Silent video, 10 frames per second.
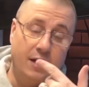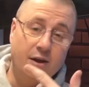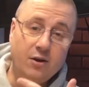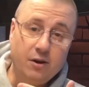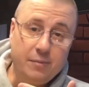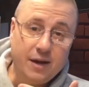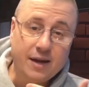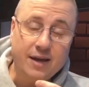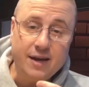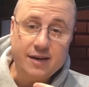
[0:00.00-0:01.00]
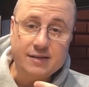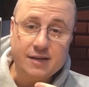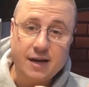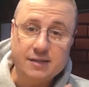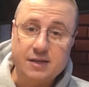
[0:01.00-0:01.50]
going to be a
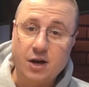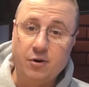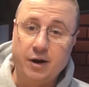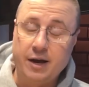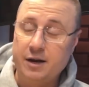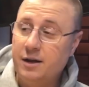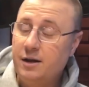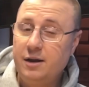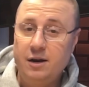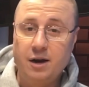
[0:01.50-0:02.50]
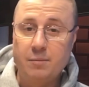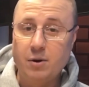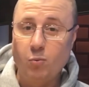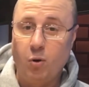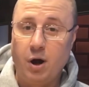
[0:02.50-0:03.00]
king-size Conan,
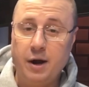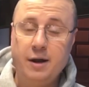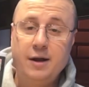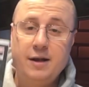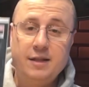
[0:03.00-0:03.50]
#1.